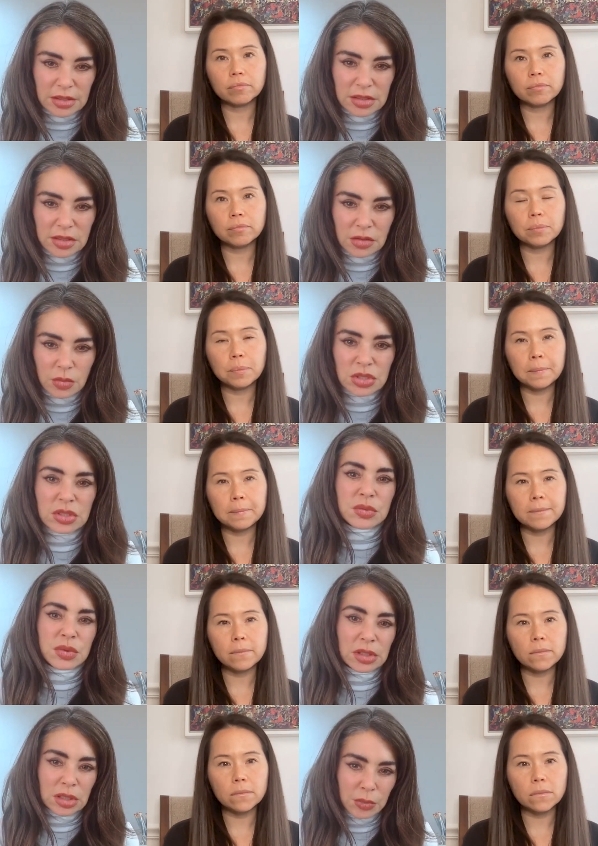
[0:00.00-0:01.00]
Speaker 1: this which
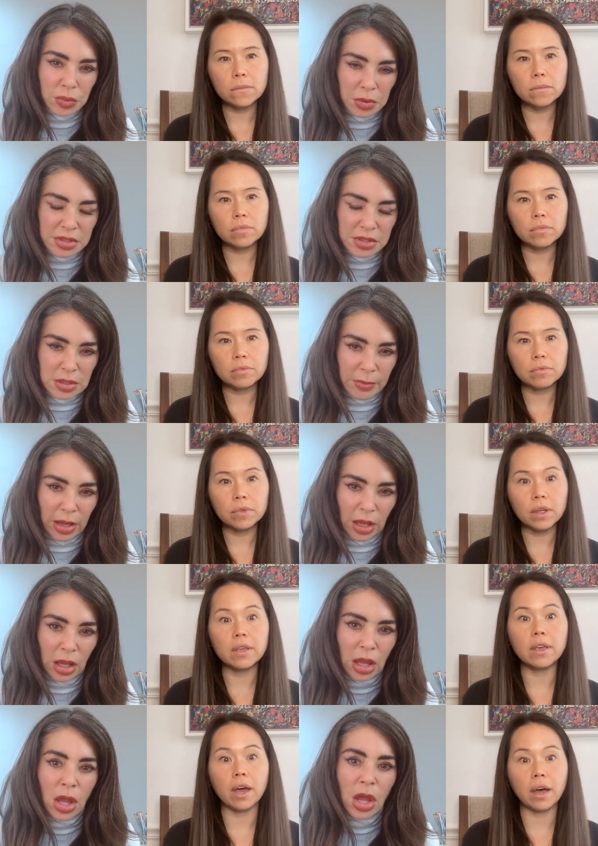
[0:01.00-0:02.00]
is really important to
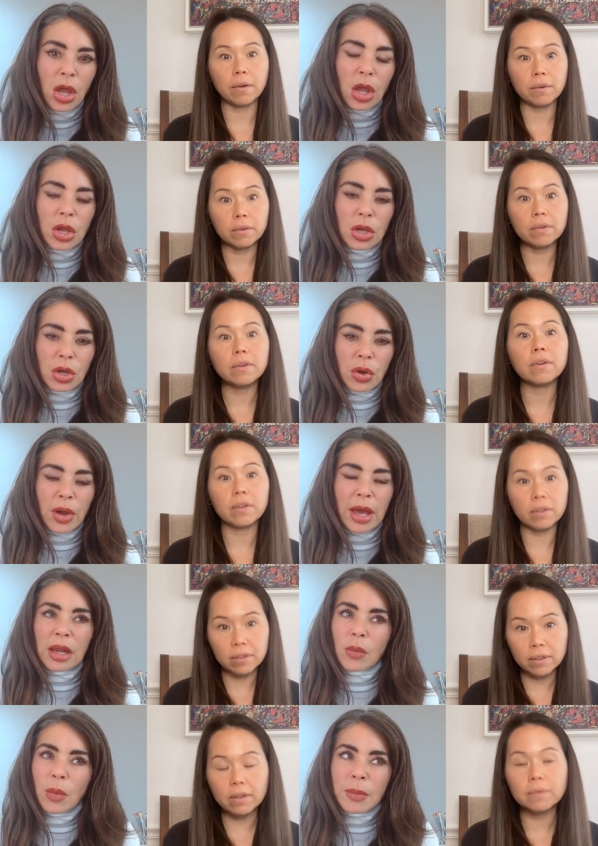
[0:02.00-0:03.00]
me you know
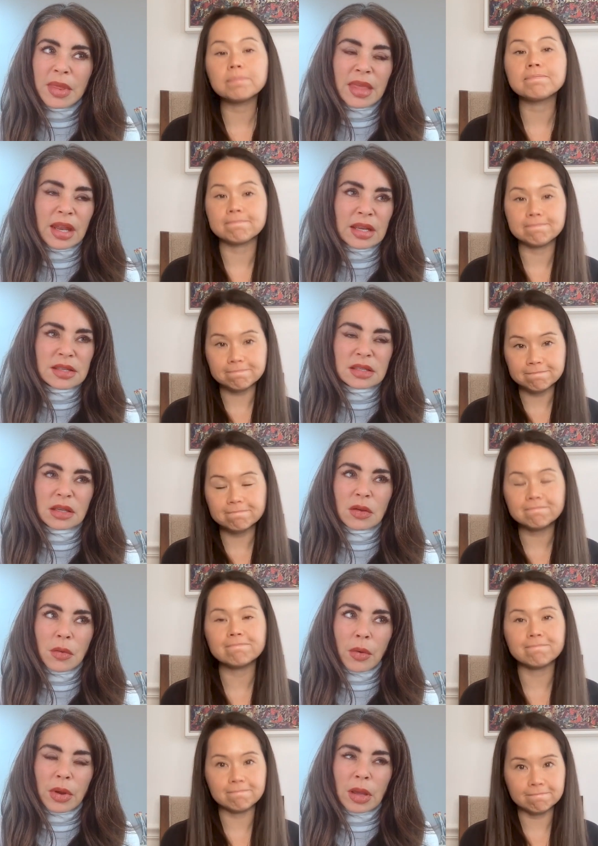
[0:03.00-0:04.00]
any woman that i
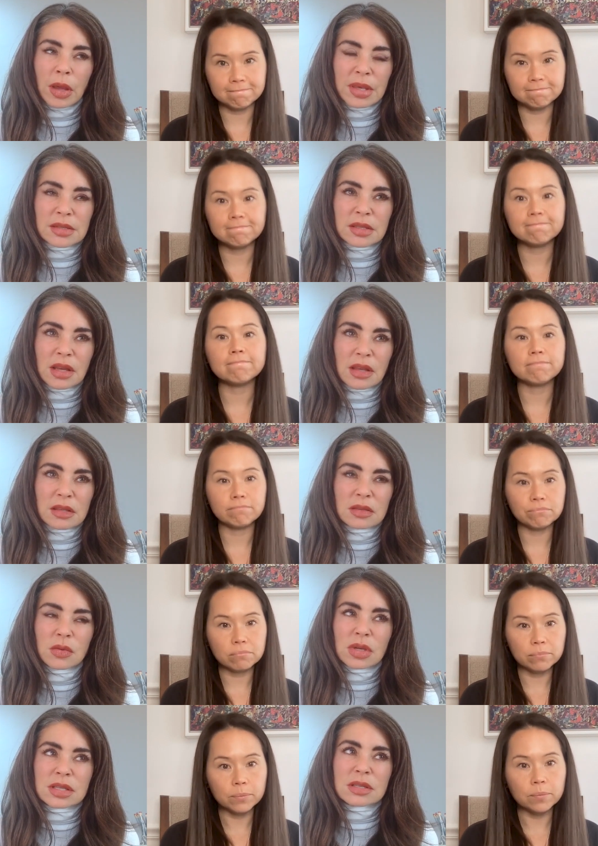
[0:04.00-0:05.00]
see growing a
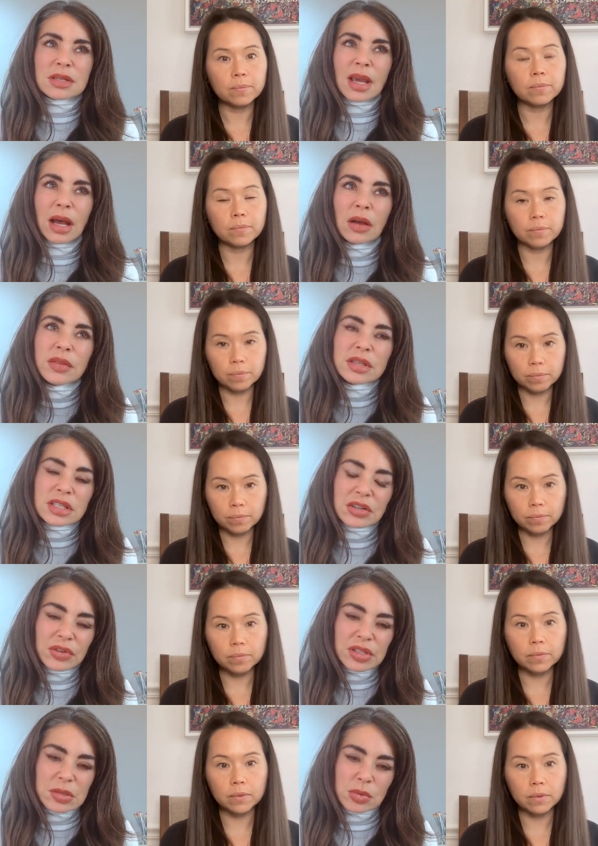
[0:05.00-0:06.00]
business you can tell the
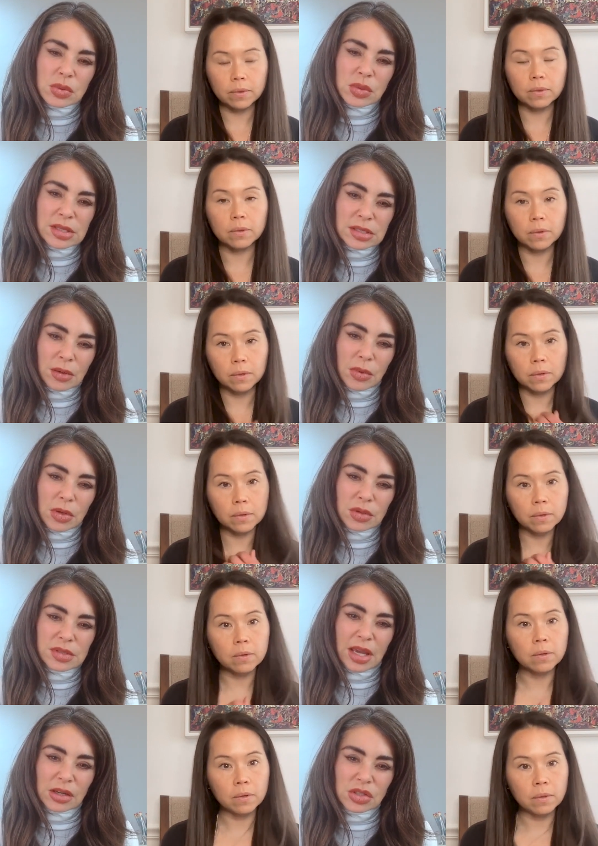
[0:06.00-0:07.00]
difference between
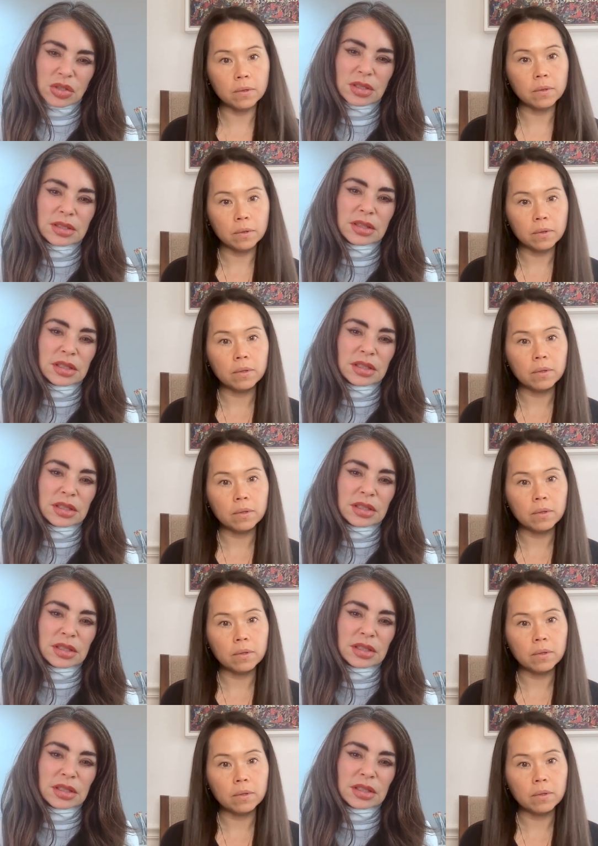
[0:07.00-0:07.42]
someone who's actually